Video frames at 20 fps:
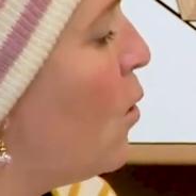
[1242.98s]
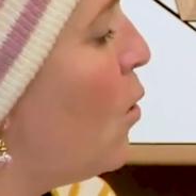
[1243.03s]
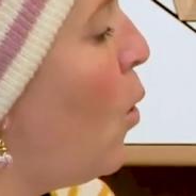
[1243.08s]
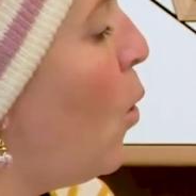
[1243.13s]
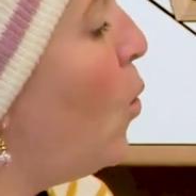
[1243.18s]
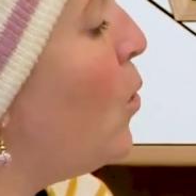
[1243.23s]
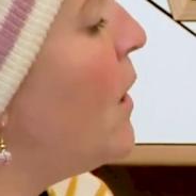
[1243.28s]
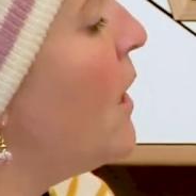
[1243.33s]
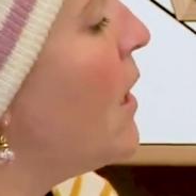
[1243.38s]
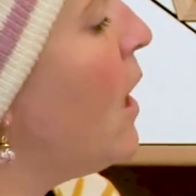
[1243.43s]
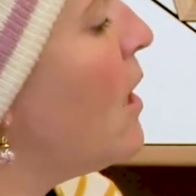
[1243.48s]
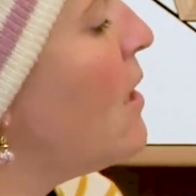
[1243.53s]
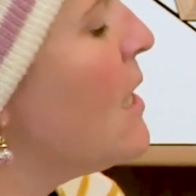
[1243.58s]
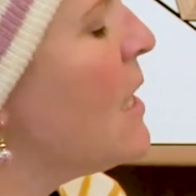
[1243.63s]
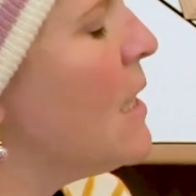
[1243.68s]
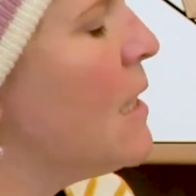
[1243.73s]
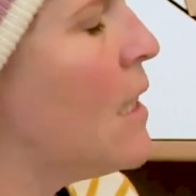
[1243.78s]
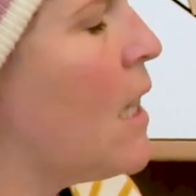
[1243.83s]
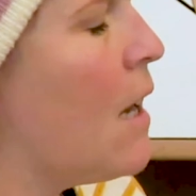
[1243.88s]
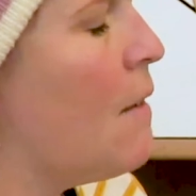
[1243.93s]

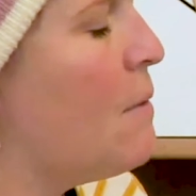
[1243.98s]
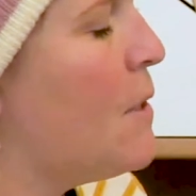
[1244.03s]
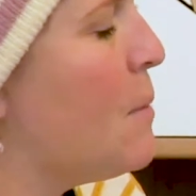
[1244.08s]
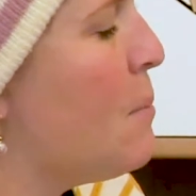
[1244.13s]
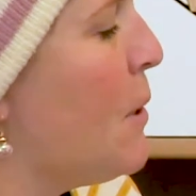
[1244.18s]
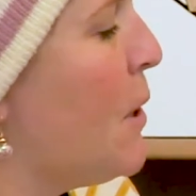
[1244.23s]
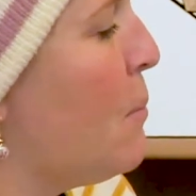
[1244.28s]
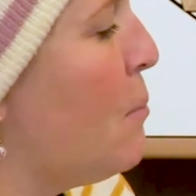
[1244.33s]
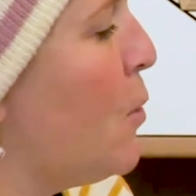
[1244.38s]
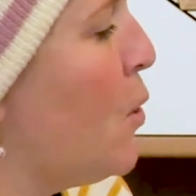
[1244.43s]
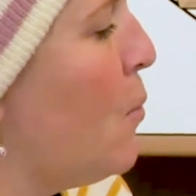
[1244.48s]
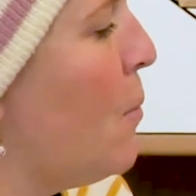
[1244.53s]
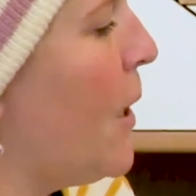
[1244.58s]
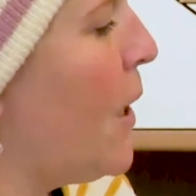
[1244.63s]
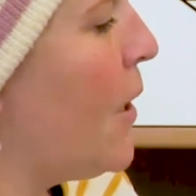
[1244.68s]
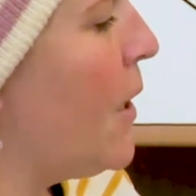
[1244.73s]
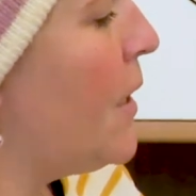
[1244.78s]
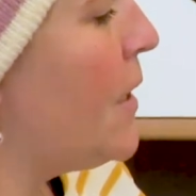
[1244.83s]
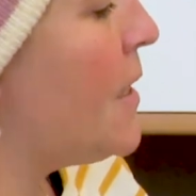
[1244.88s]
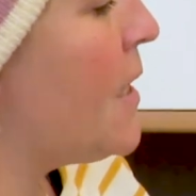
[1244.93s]
Goldilocks loved to pick
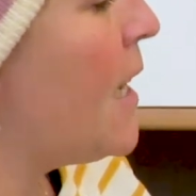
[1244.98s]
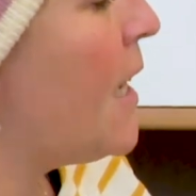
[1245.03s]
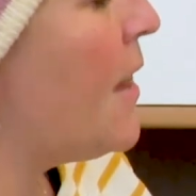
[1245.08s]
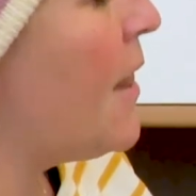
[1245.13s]
blueberries.